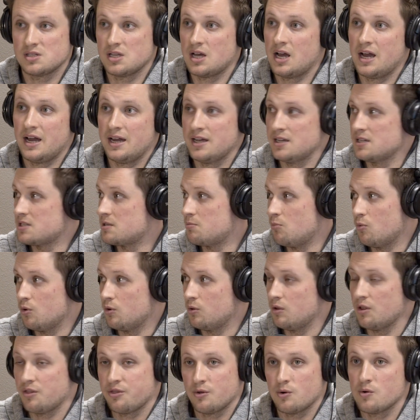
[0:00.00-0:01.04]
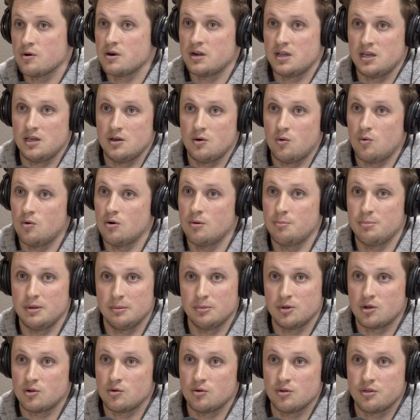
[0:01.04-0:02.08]
the highest moral authority or
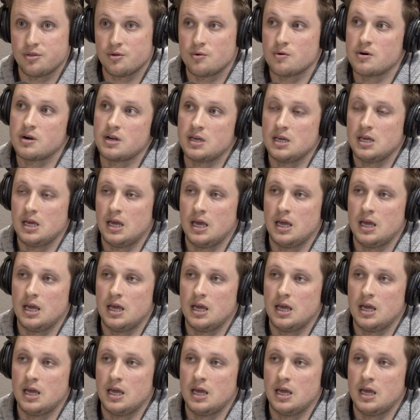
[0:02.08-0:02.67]
biblical authority.